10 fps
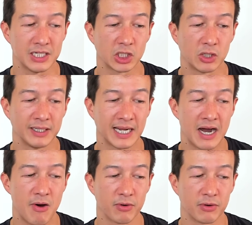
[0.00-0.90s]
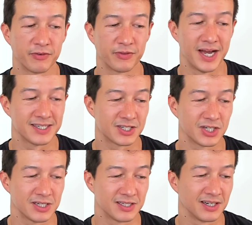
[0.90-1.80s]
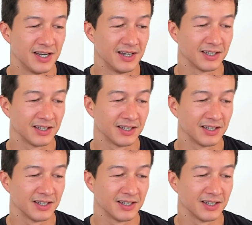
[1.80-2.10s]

slowing down or if that's just